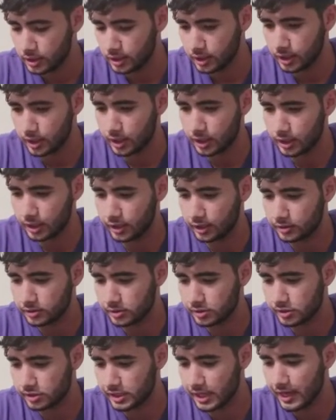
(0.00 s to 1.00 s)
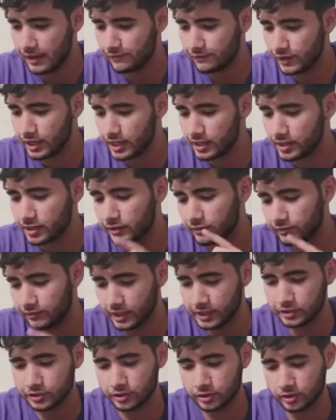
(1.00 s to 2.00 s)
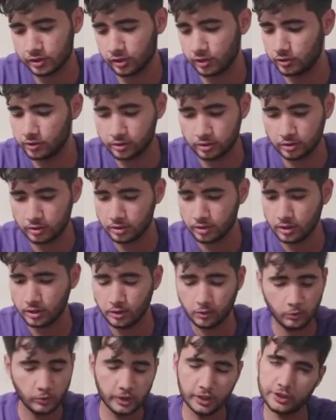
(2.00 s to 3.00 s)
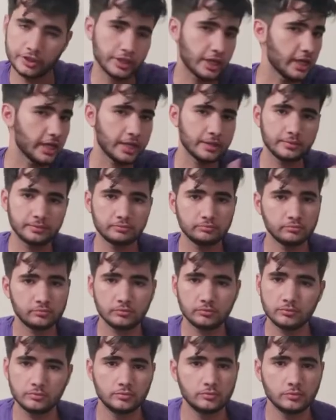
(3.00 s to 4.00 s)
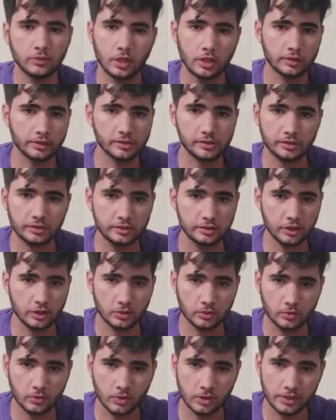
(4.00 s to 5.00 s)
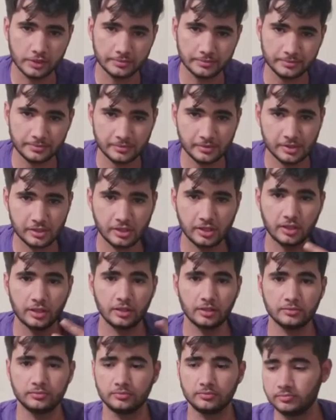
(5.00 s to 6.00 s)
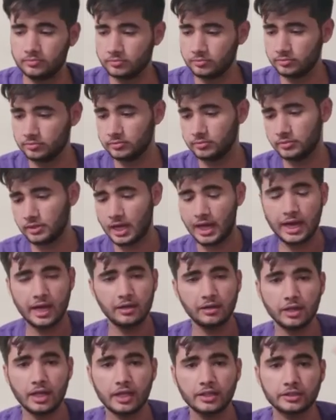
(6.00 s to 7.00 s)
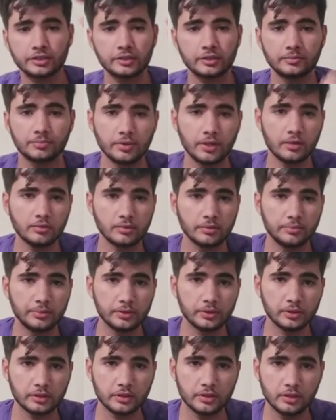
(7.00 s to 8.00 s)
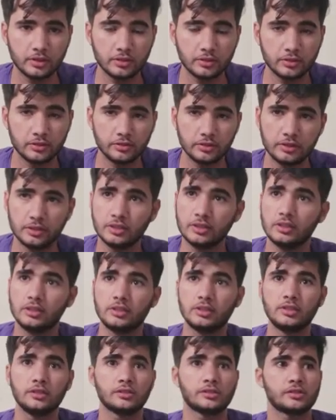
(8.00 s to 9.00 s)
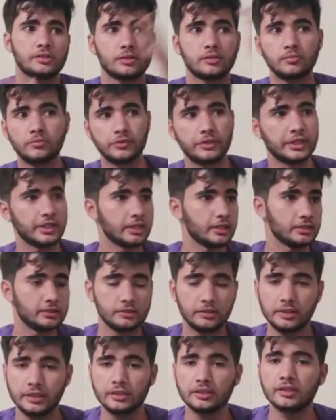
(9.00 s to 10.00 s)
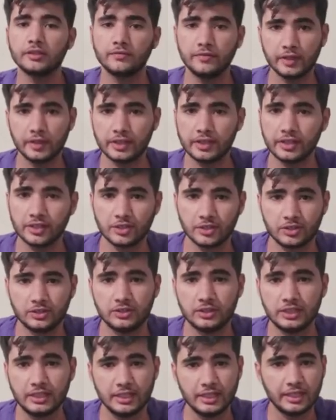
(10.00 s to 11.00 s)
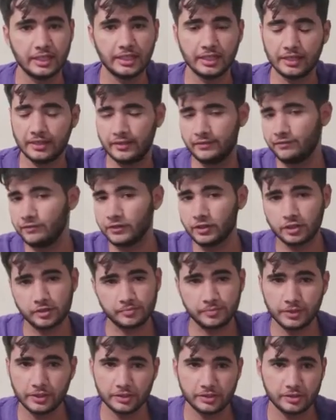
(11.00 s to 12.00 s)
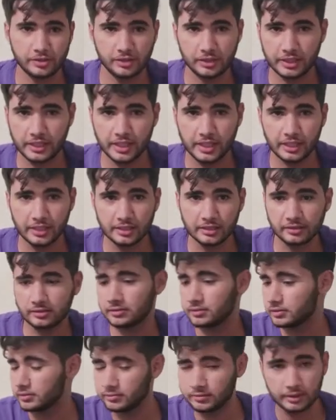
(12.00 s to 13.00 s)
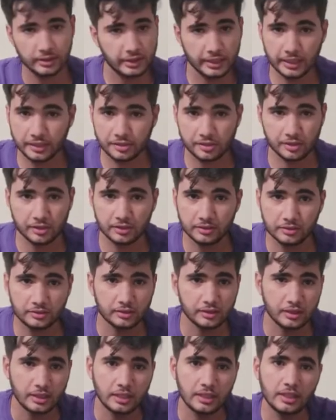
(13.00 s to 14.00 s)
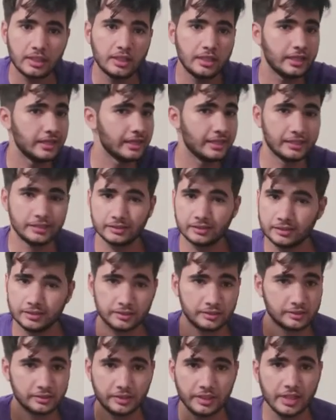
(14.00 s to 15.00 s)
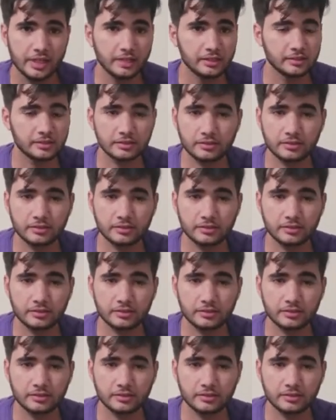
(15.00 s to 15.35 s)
uh, Sapphire Adventure Cloak, which I honestly don't want. So I'll actually probably put the code somewhere in the video. And first person to get it, gets it, and yeah,